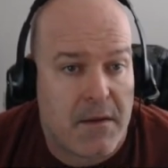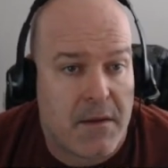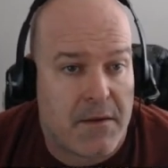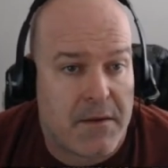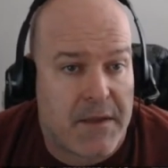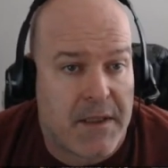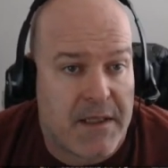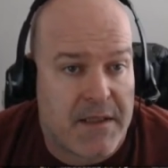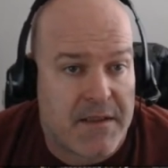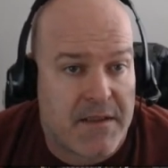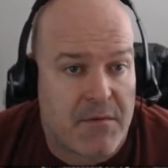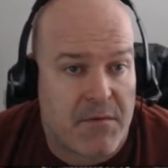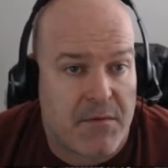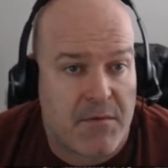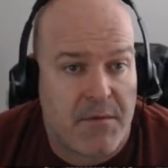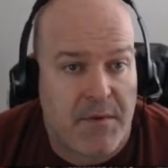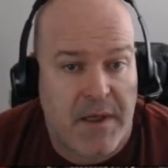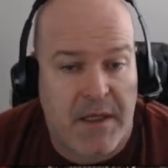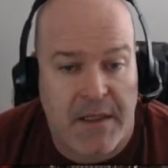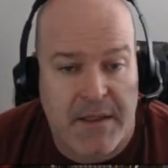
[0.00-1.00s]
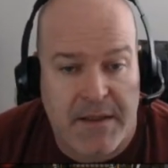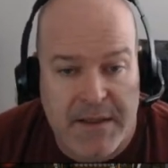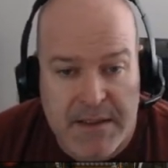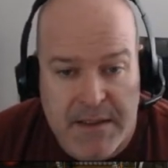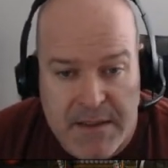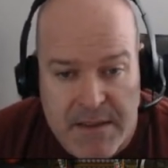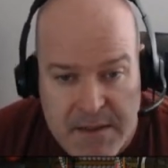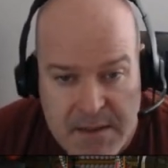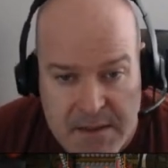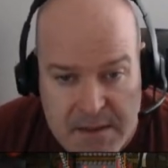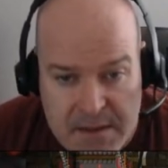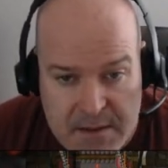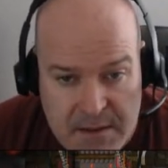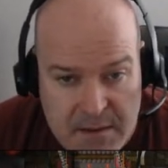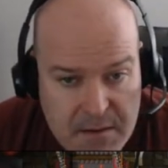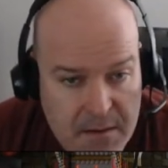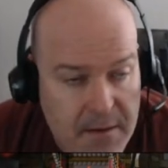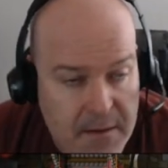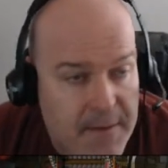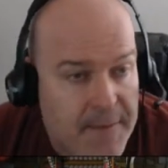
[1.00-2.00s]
Okay, so we're making this.